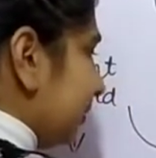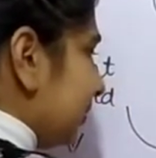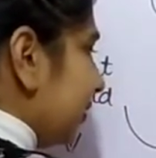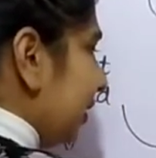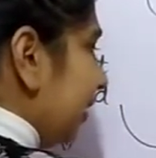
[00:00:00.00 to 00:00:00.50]
this,
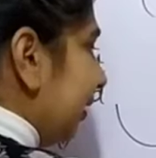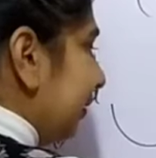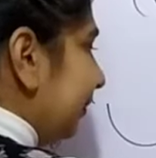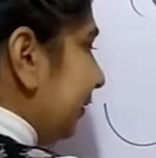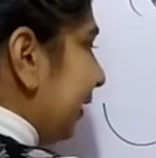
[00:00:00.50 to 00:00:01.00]

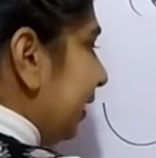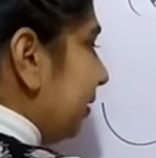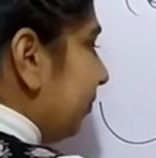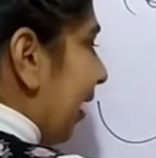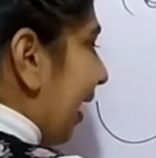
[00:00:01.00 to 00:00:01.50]

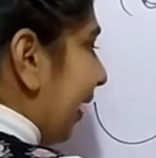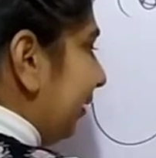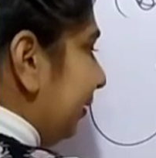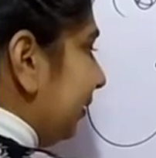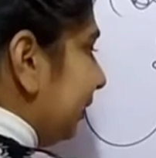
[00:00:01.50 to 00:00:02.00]
name
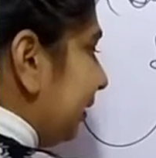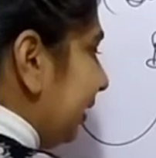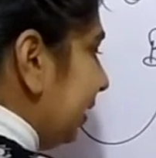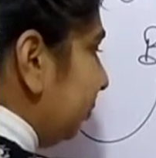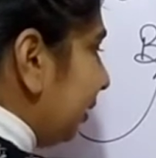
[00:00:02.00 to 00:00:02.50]
and
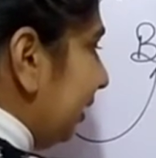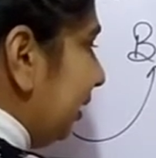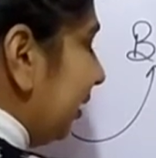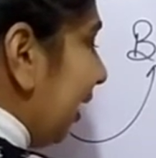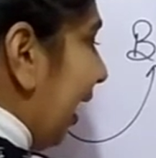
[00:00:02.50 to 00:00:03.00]

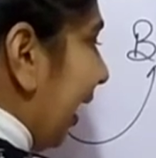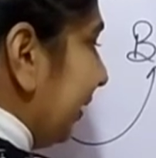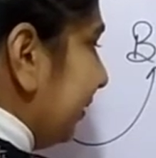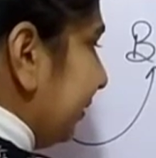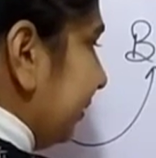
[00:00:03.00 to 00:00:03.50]
email
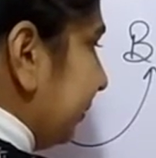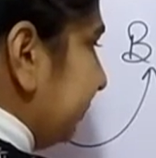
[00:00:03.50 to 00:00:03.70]
ID.